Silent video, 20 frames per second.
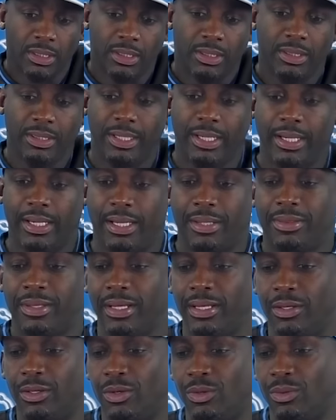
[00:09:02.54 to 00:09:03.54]
Yeah, I
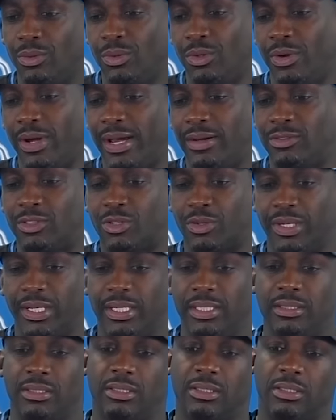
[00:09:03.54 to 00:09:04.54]
think you have
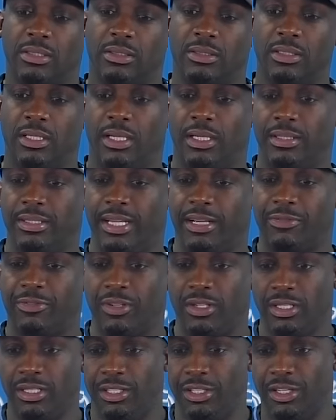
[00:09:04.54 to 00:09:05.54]
trends,
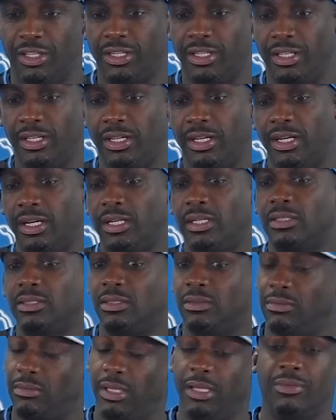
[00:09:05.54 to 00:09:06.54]
definitely year to year,
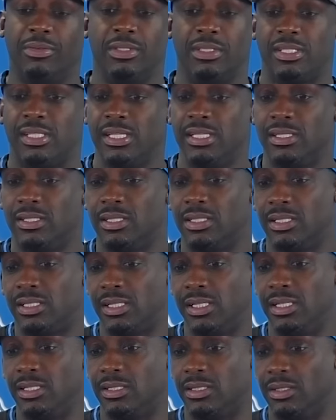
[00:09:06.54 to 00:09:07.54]
even season to
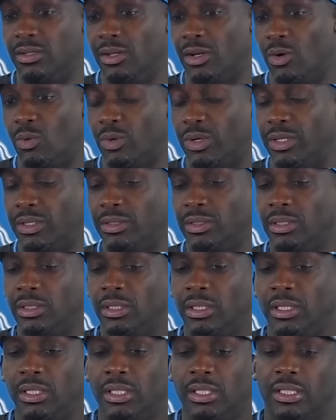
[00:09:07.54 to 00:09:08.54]
season. You know,
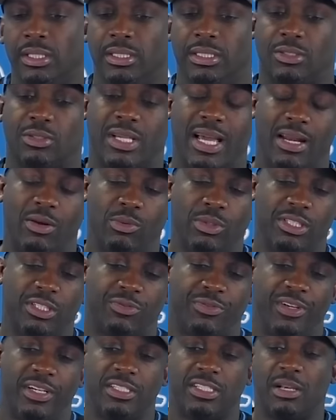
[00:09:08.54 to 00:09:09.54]
we
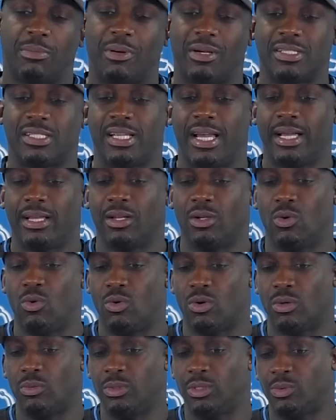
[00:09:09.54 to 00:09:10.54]
just finished up our second
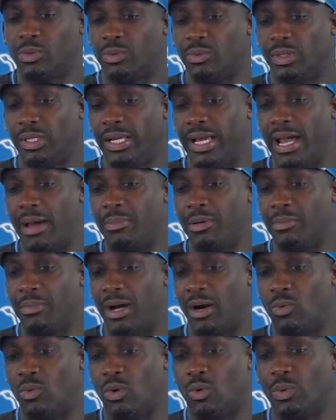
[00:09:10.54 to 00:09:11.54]
quarter, which we're really happy
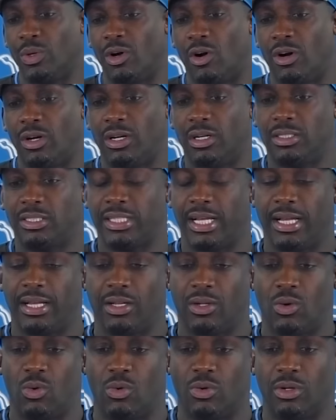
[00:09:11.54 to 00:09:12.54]
about where we are in our
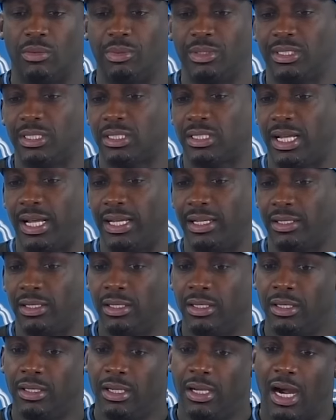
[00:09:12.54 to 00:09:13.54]
second quarter. But just like
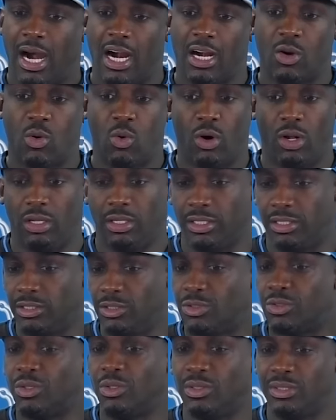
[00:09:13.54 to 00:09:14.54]
our quality
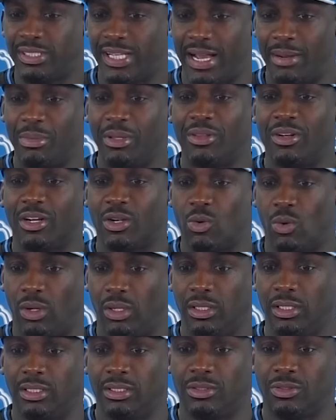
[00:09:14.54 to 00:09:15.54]
control is happening, their
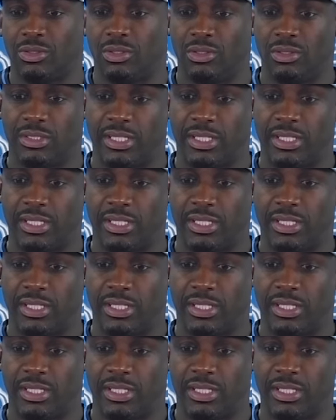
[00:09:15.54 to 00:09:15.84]
quality control is